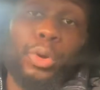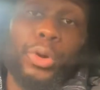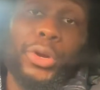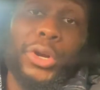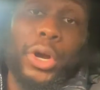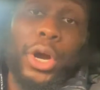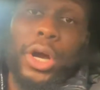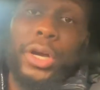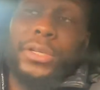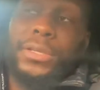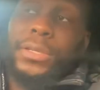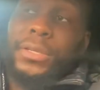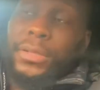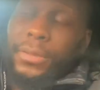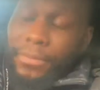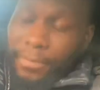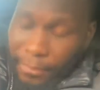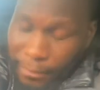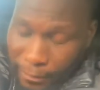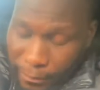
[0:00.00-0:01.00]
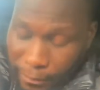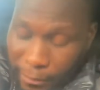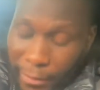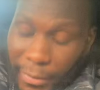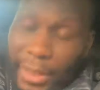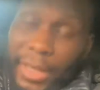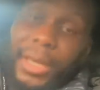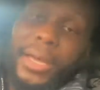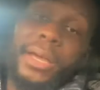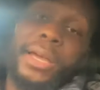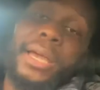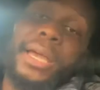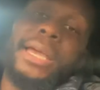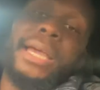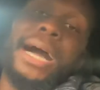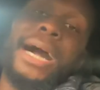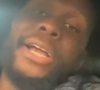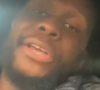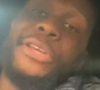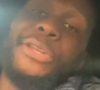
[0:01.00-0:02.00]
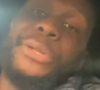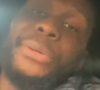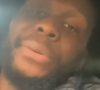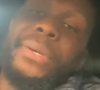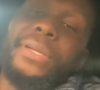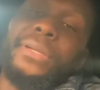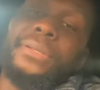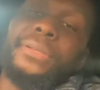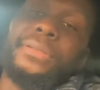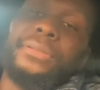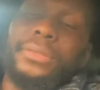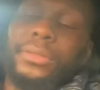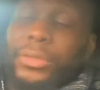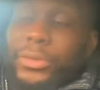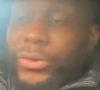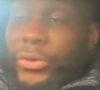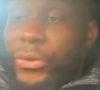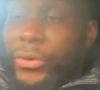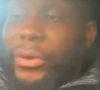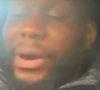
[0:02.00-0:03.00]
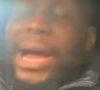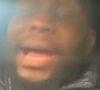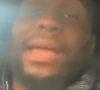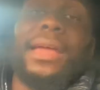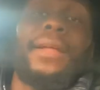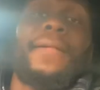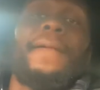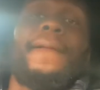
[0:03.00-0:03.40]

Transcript: nods. Hey, how you doing? You alright?